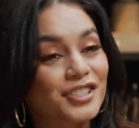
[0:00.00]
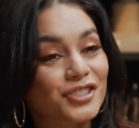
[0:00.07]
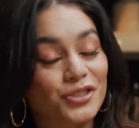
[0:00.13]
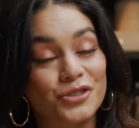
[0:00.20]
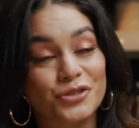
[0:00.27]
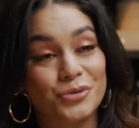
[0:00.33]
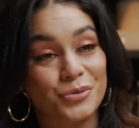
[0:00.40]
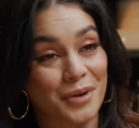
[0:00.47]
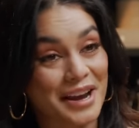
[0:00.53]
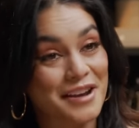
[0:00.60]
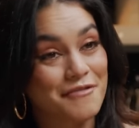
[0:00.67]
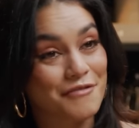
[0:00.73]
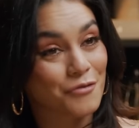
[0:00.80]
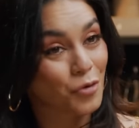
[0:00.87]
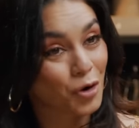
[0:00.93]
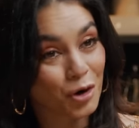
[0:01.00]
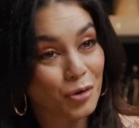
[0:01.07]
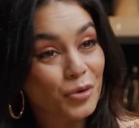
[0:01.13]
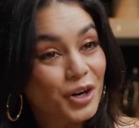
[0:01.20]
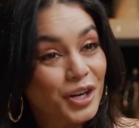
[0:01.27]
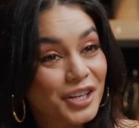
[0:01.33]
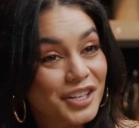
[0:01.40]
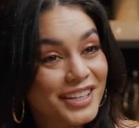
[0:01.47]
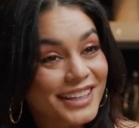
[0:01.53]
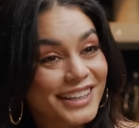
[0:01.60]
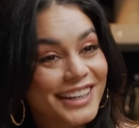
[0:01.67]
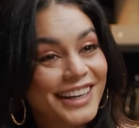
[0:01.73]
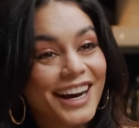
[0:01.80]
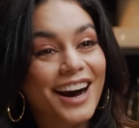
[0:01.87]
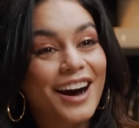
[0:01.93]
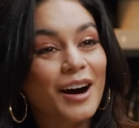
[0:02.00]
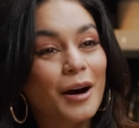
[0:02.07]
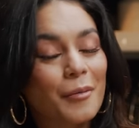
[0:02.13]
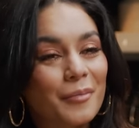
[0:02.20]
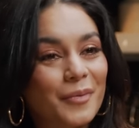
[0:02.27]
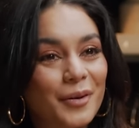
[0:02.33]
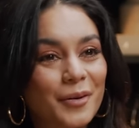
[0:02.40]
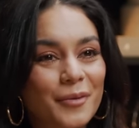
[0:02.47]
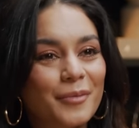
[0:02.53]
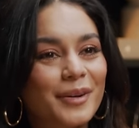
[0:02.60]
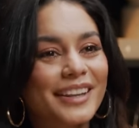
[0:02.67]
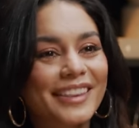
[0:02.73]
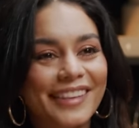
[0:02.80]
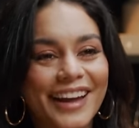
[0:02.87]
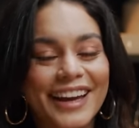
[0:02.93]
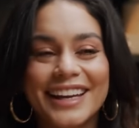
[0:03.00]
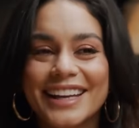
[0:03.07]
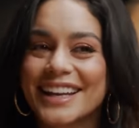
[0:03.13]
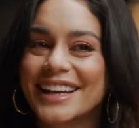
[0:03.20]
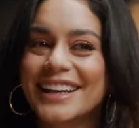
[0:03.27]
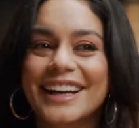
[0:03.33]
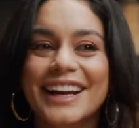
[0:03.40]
straightforward with like